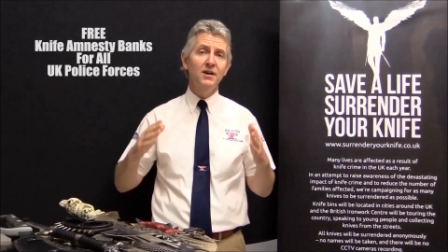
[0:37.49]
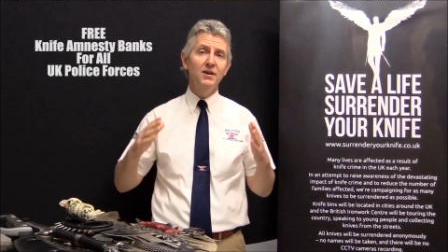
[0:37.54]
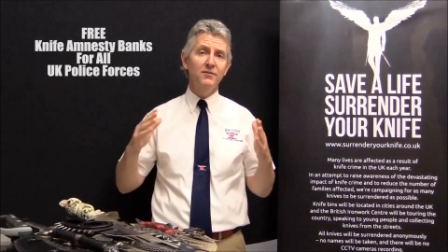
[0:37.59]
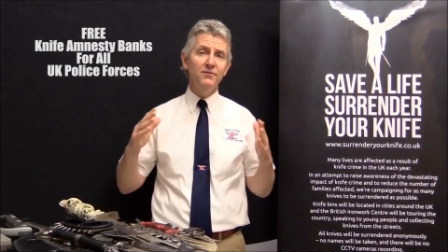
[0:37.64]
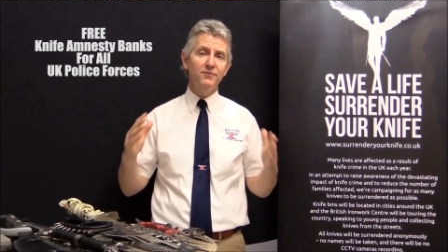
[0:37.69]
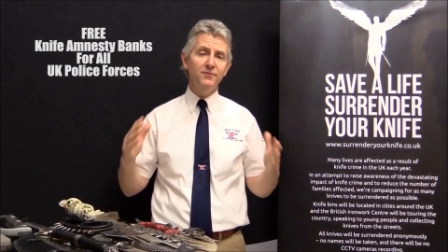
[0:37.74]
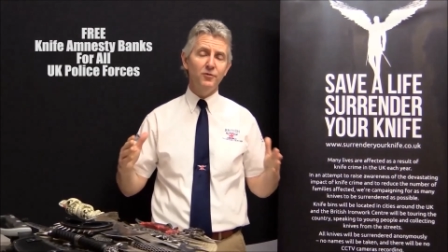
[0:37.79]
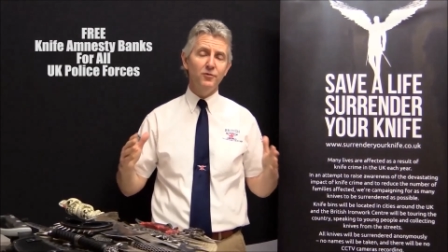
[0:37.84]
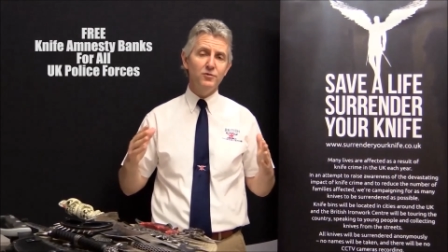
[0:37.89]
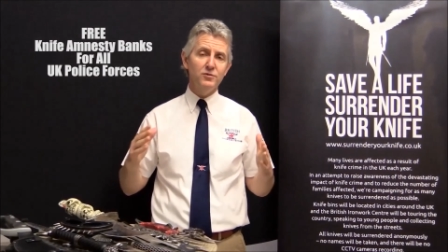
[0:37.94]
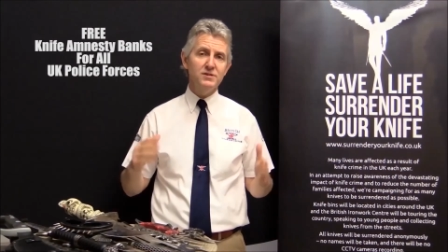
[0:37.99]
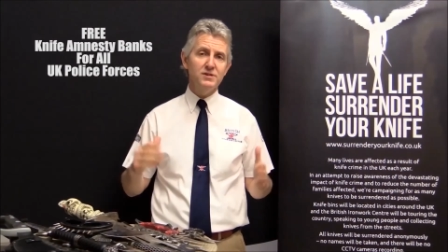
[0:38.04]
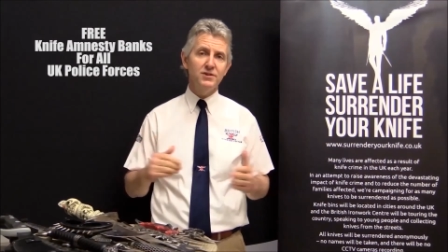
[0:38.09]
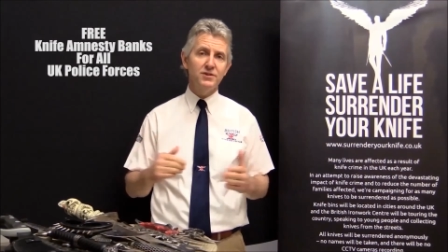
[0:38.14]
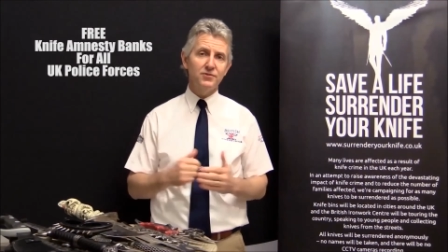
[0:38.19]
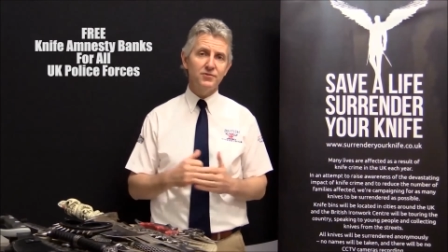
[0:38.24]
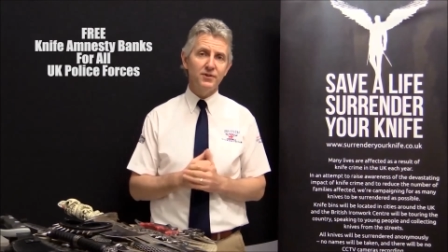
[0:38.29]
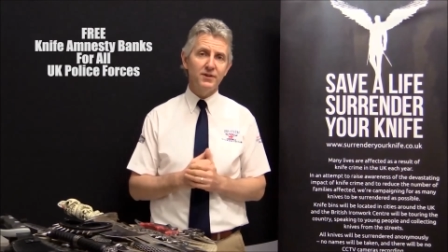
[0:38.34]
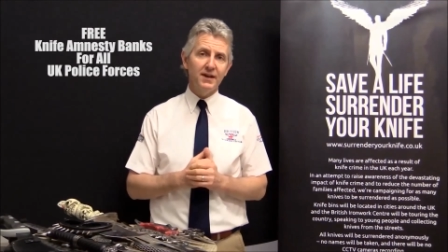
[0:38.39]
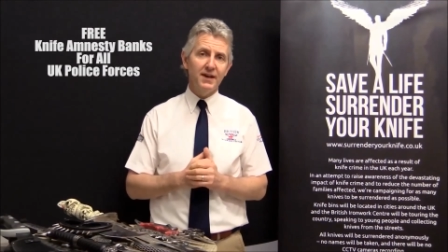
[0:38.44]

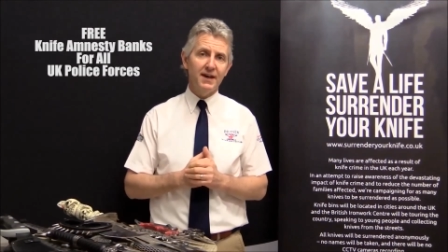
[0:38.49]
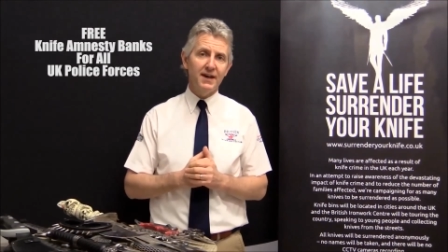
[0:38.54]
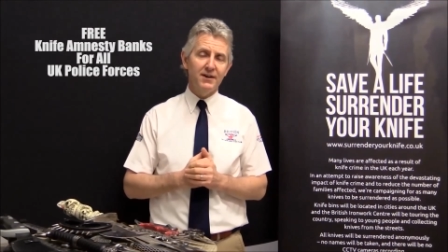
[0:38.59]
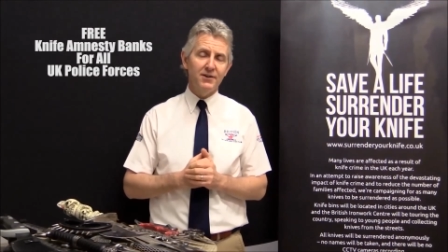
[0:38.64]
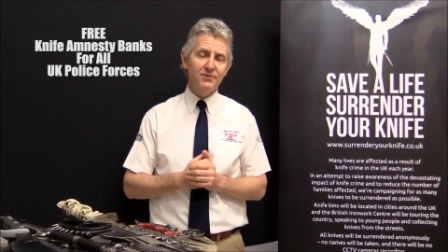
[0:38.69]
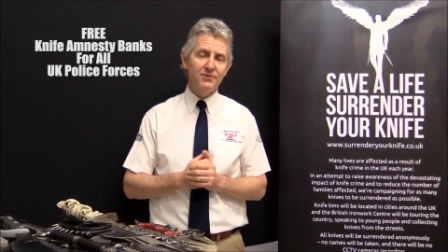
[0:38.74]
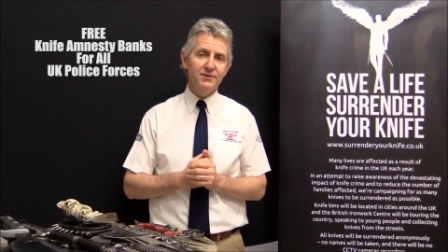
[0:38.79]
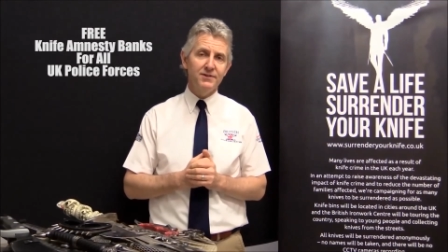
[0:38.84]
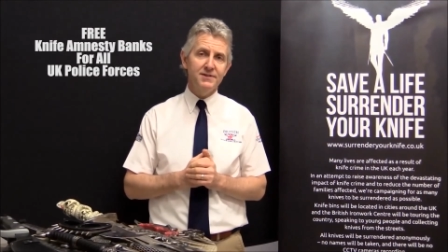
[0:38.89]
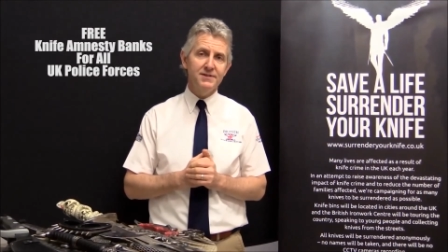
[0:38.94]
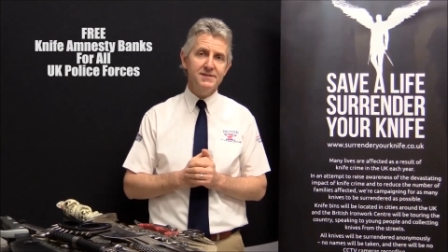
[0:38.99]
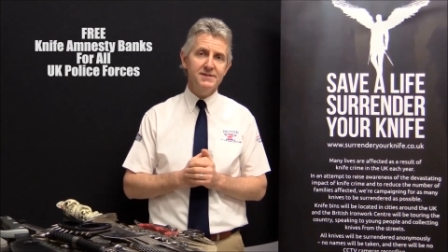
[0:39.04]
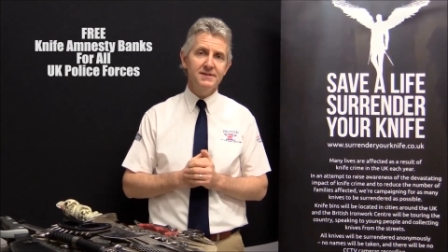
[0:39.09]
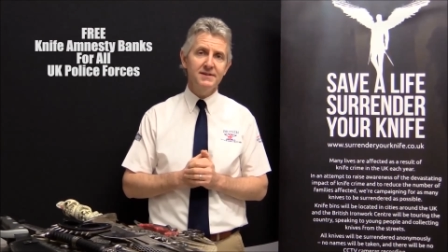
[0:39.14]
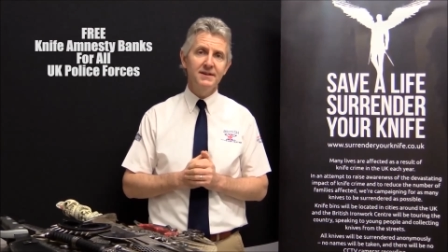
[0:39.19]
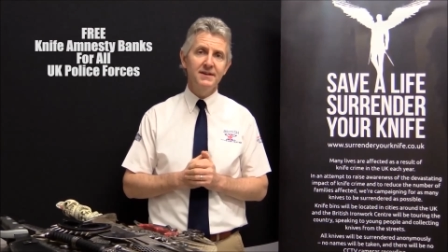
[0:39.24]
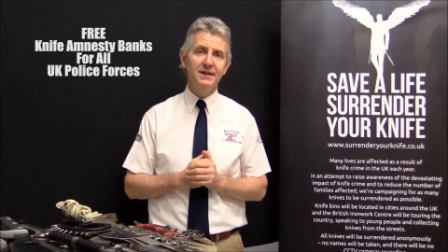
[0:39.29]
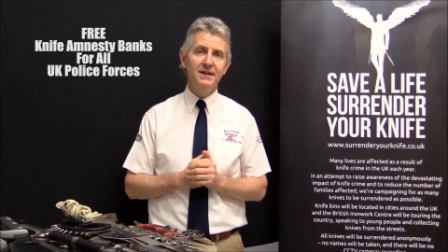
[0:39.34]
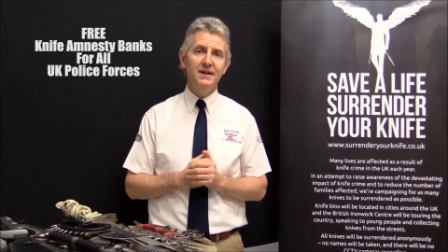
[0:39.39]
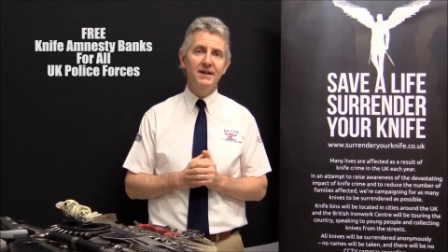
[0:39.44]
43 areas